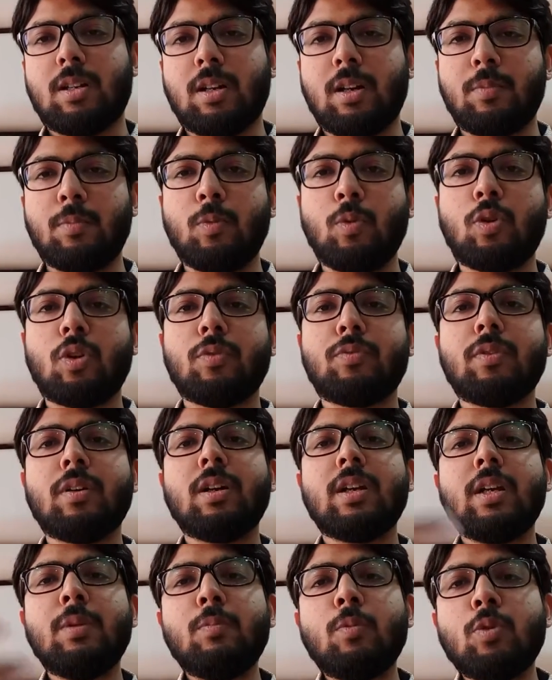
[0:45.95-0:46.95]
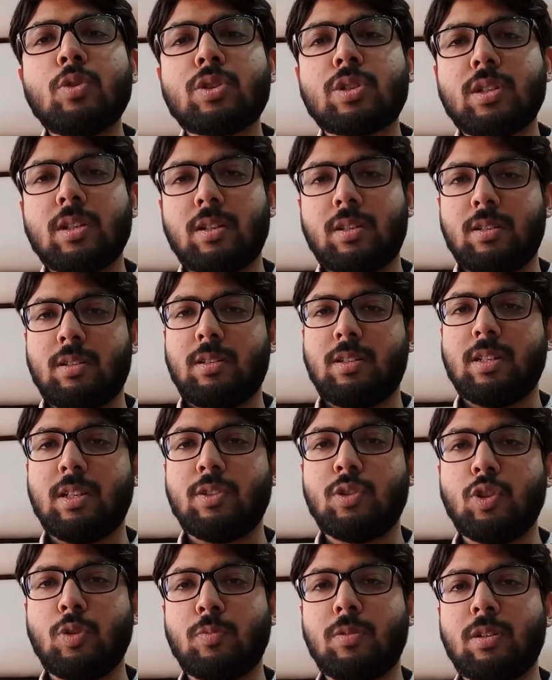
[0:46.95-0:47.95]
a more of an emotional
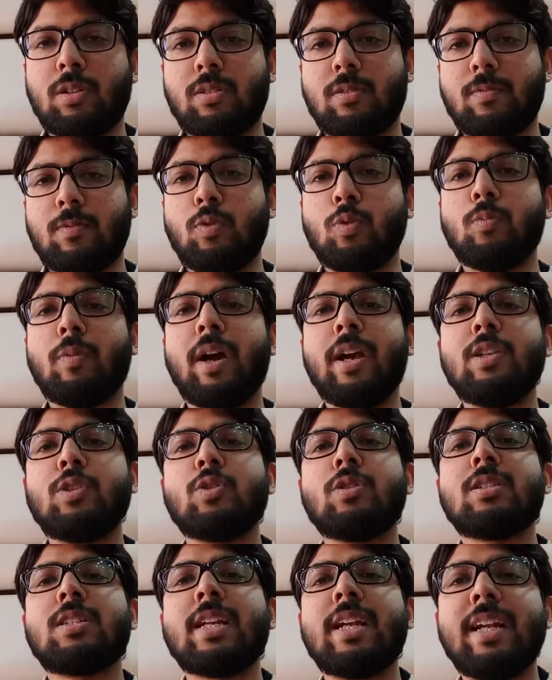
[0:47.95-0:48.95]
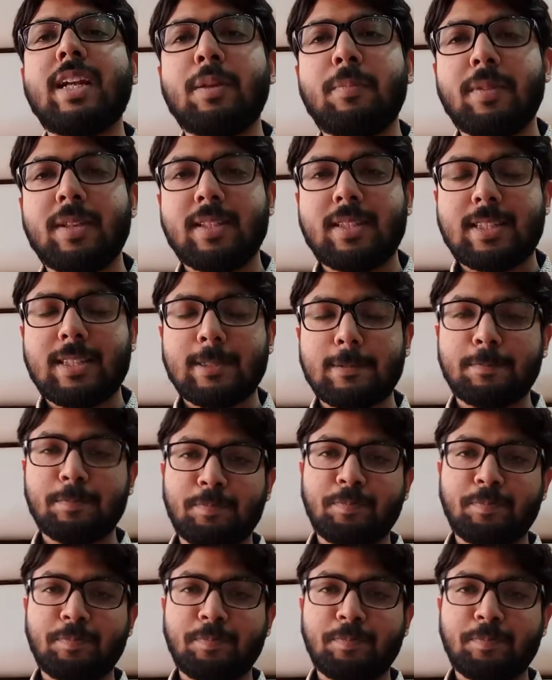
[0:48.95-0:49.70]
consumer who buys on sentiments.